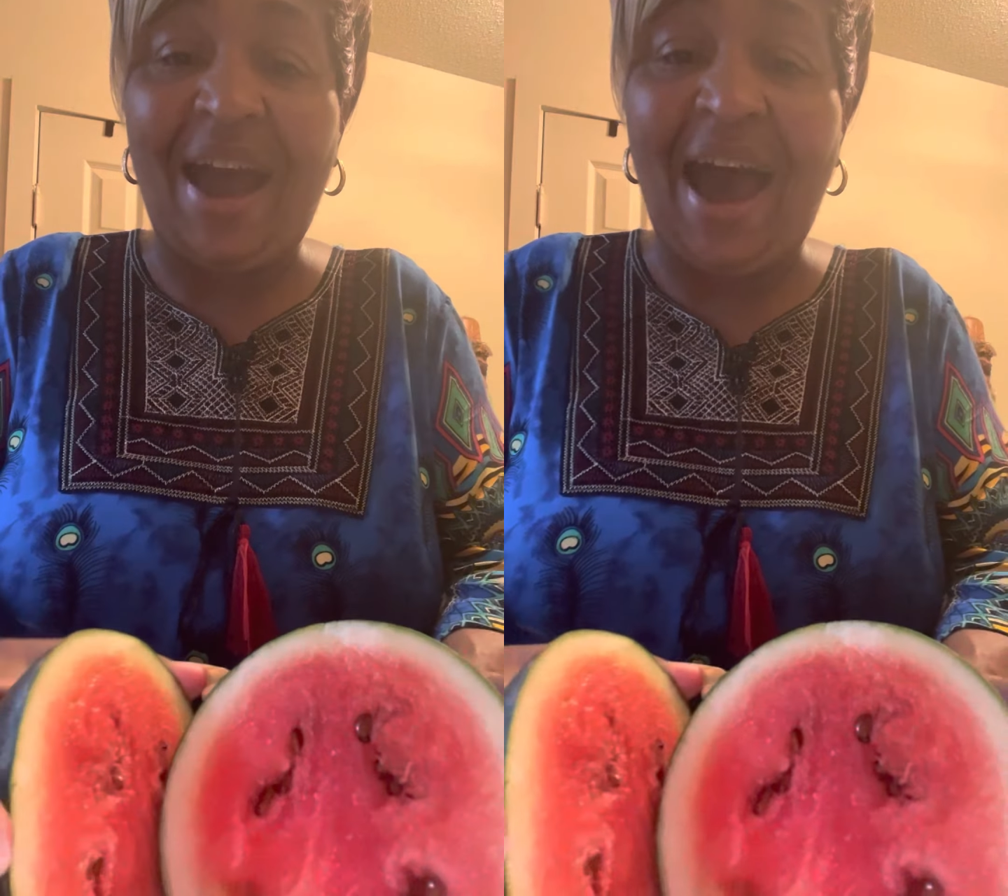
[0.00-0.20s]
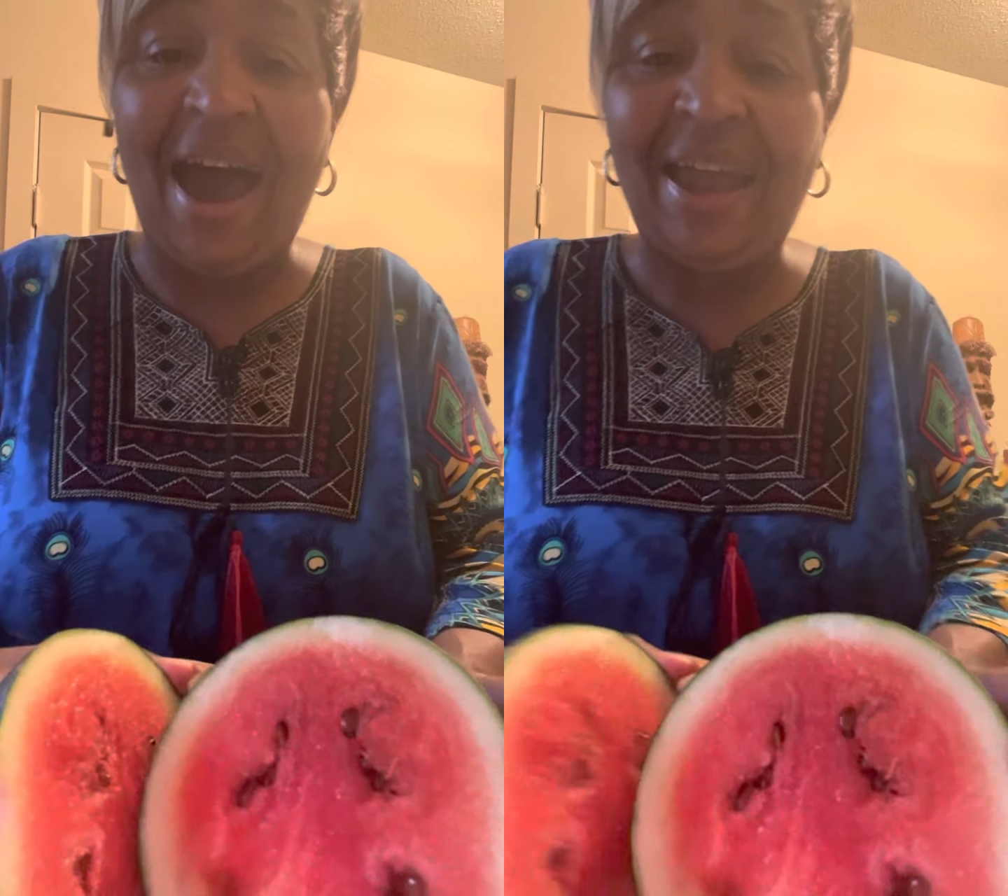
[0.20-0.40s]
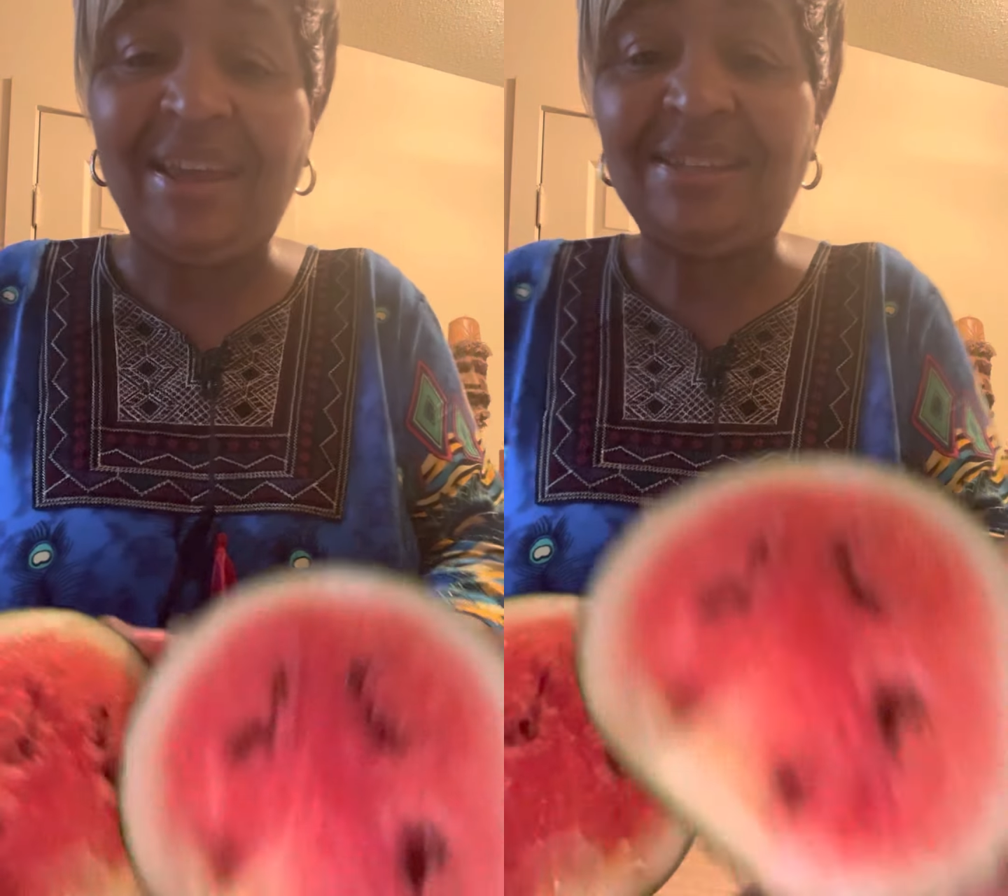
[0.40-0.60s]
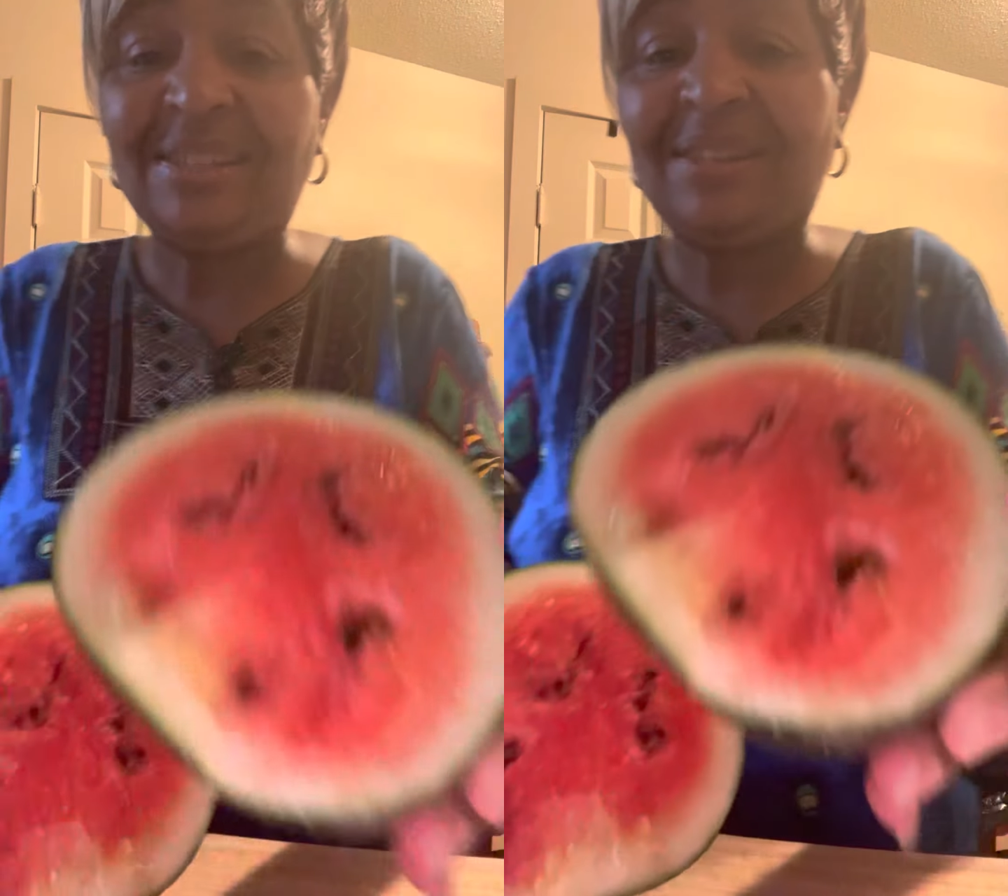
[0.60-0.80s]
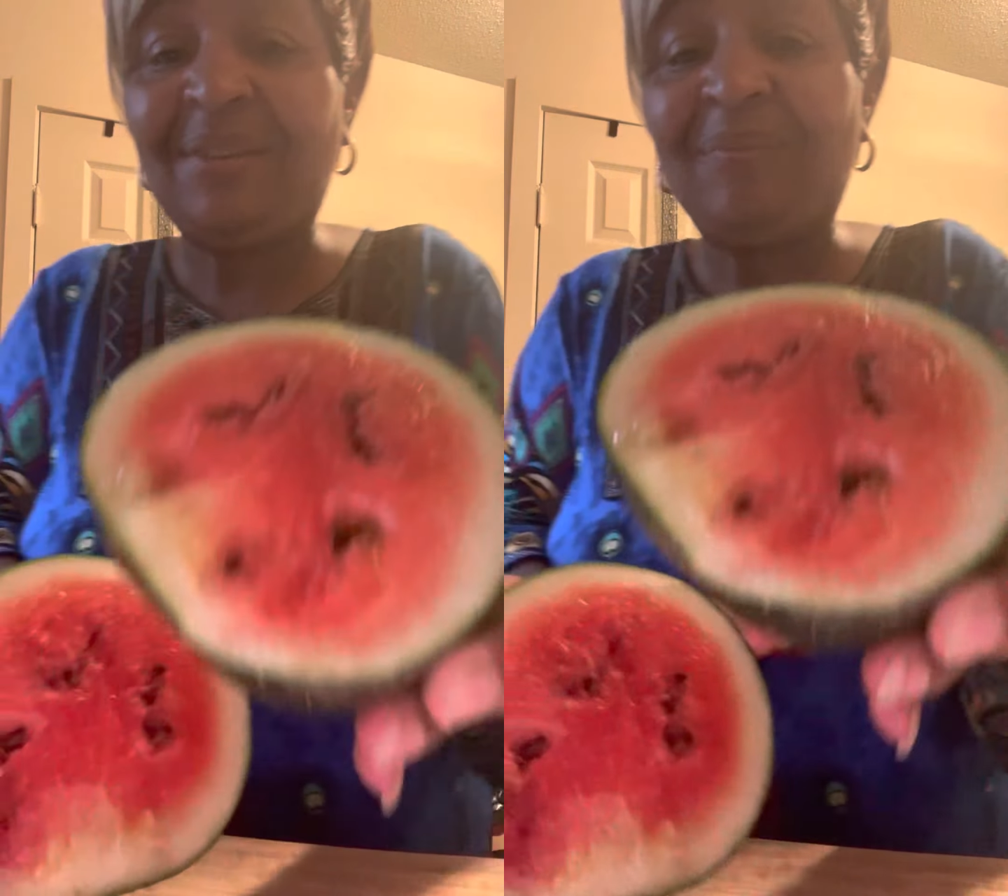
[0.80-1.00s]

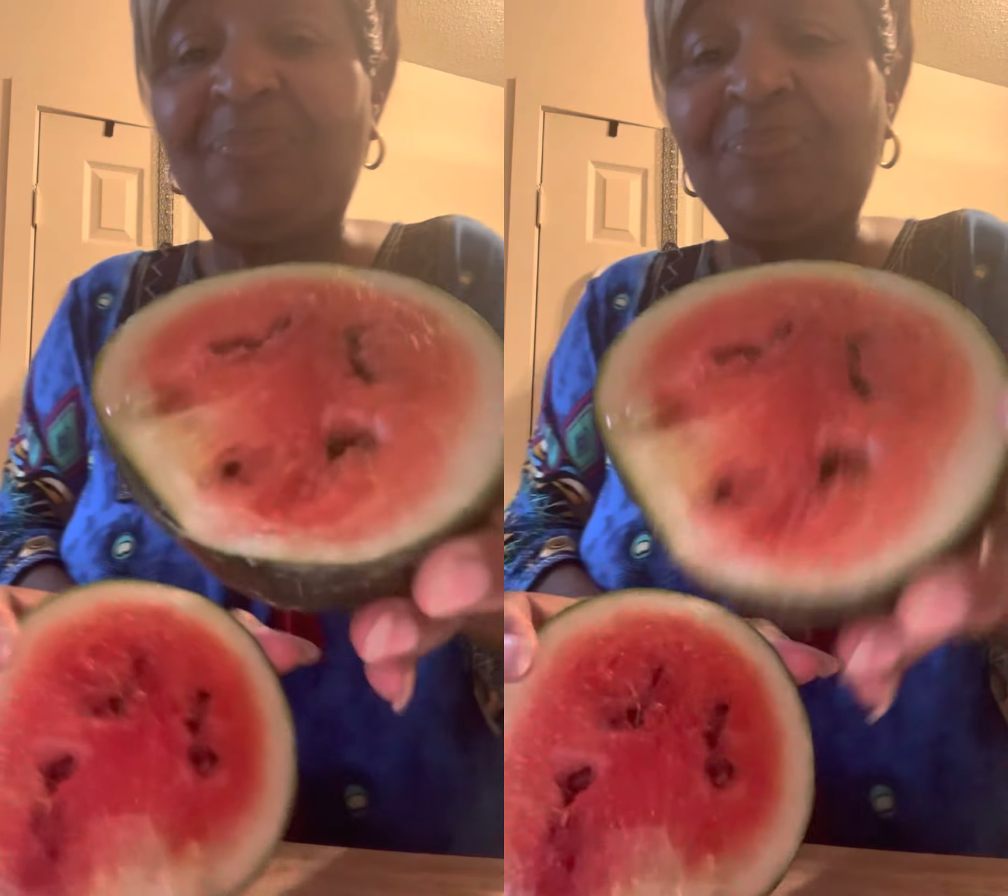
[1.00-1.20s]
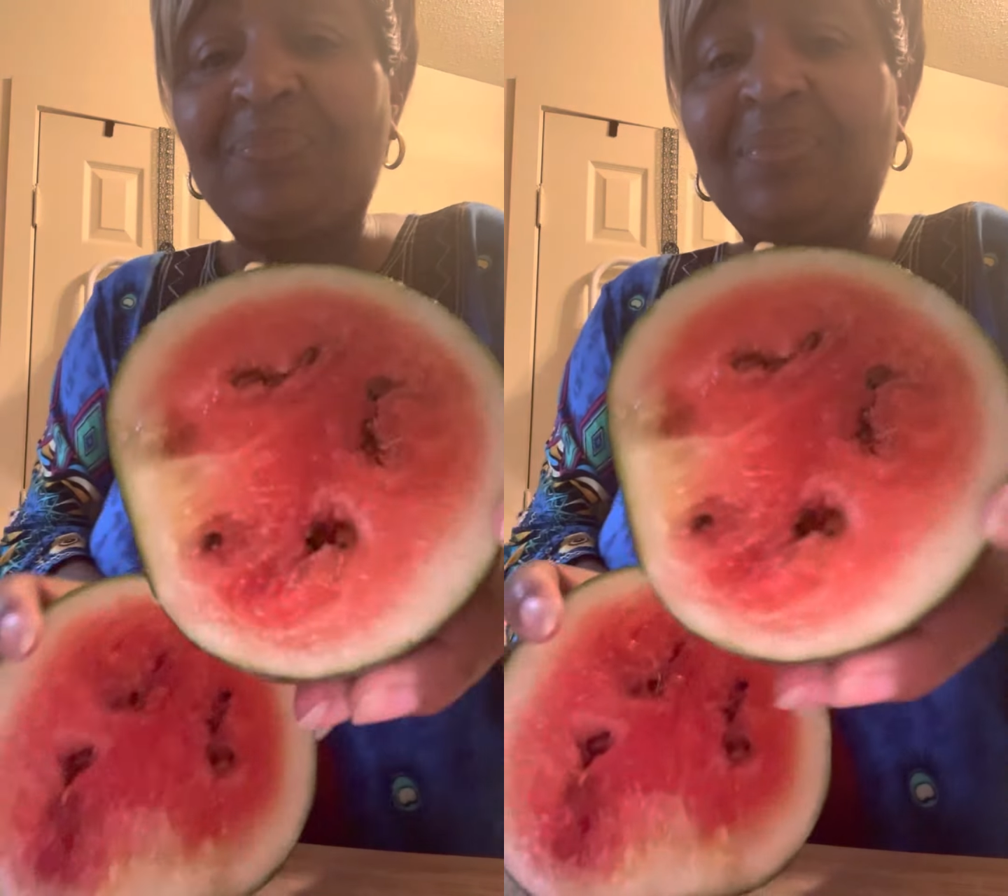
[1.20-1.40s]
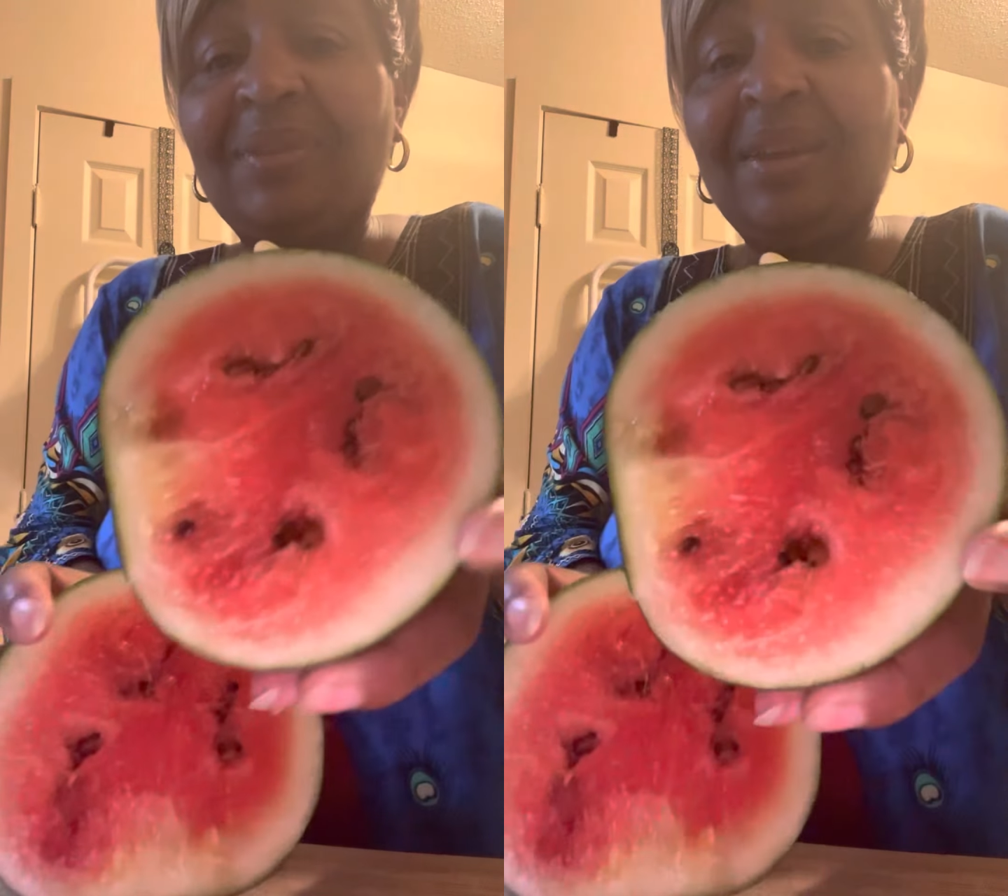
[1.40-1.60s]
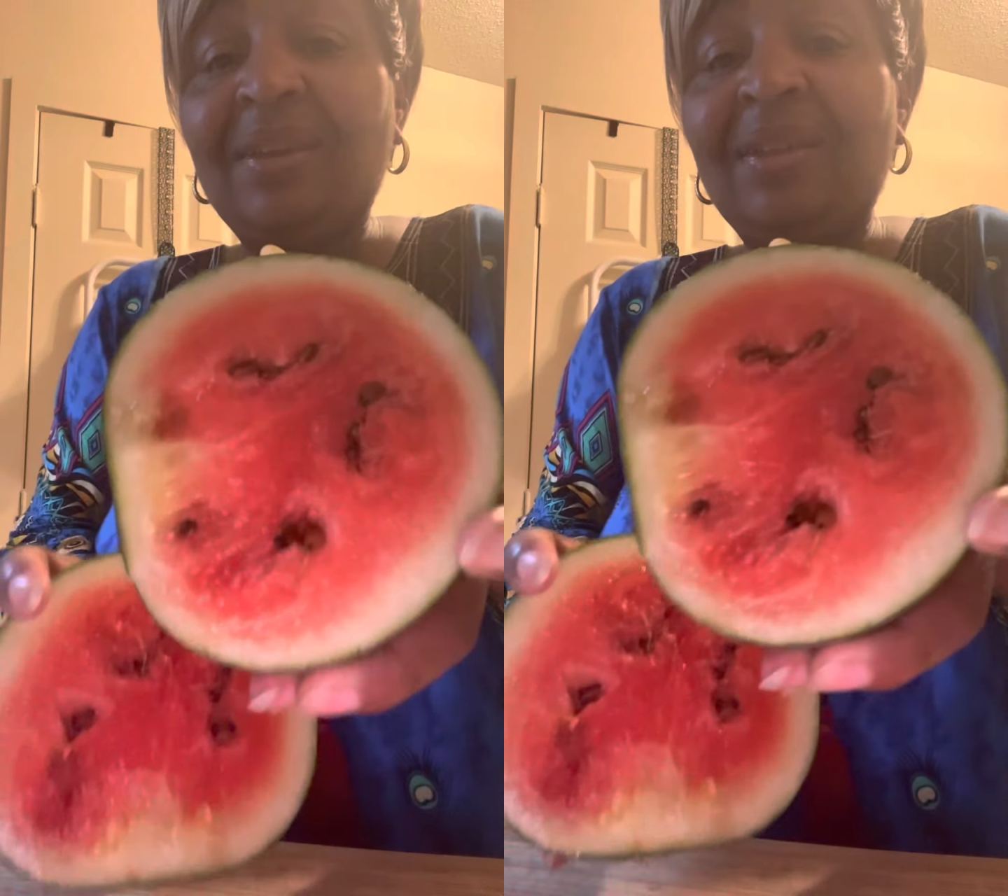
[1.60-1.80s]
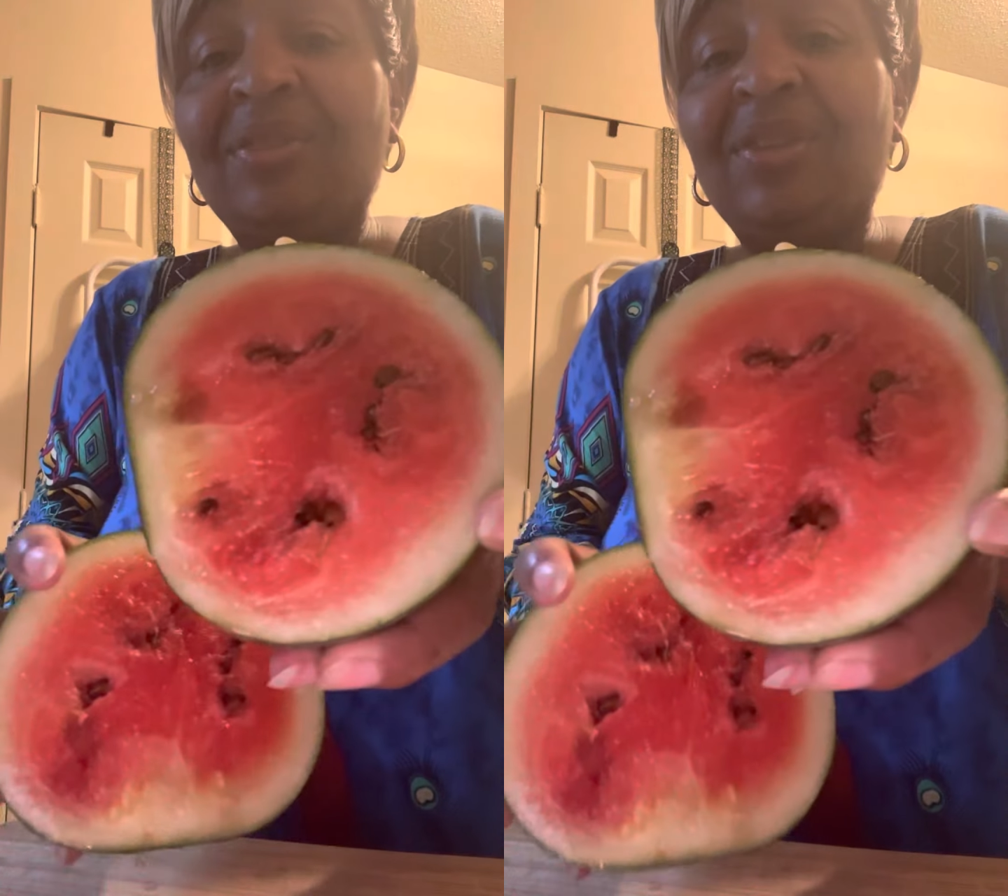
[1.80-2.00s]
guys.
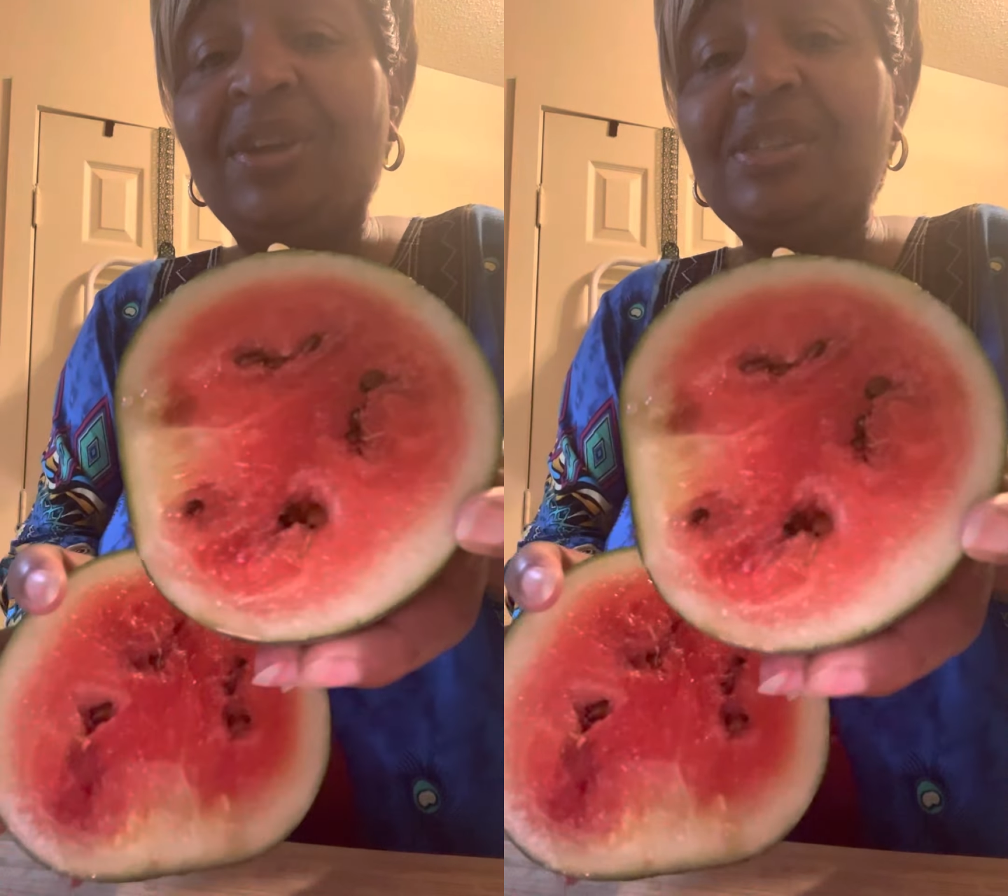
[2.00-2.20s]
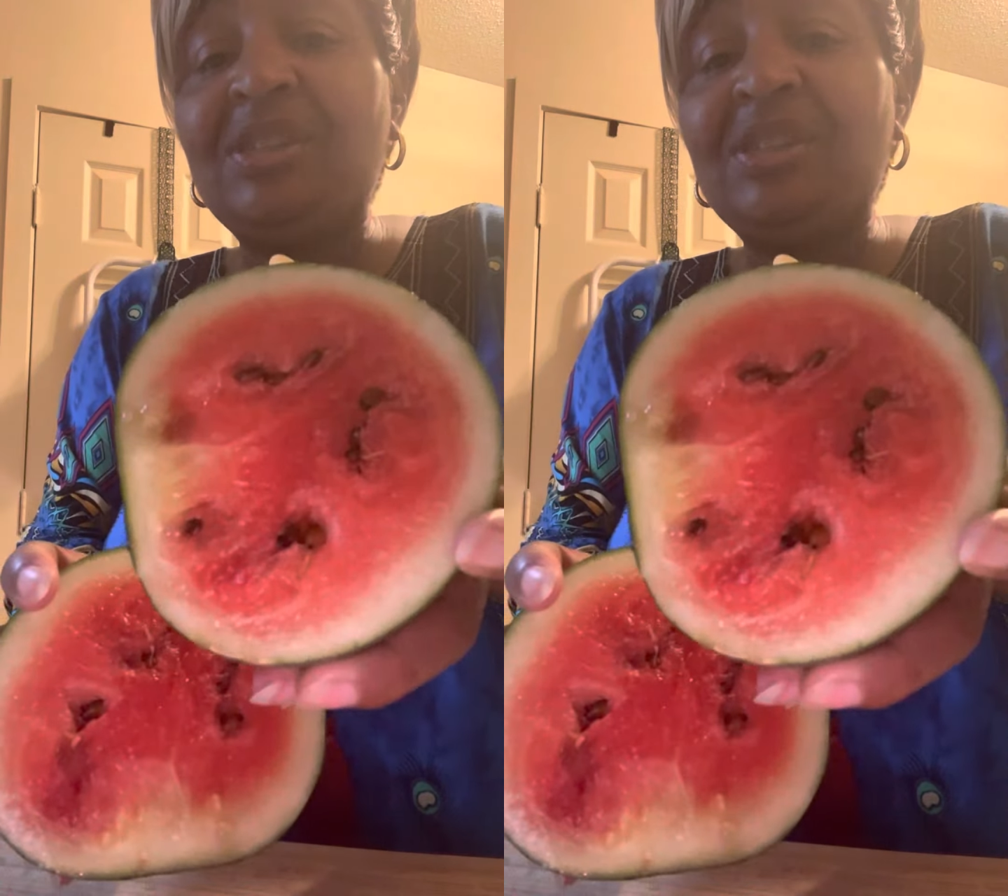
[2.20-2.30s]
This